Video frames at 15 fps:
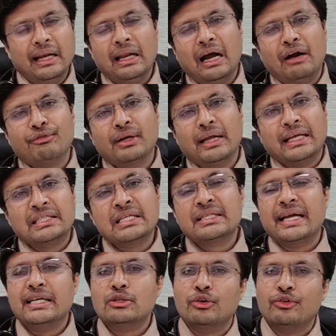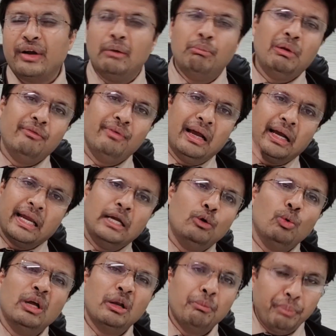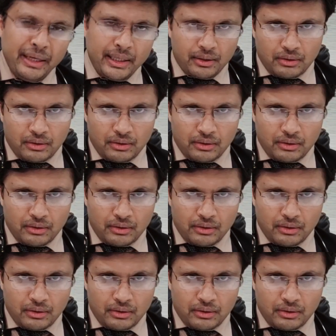after exercise or treadmill we again do a repeat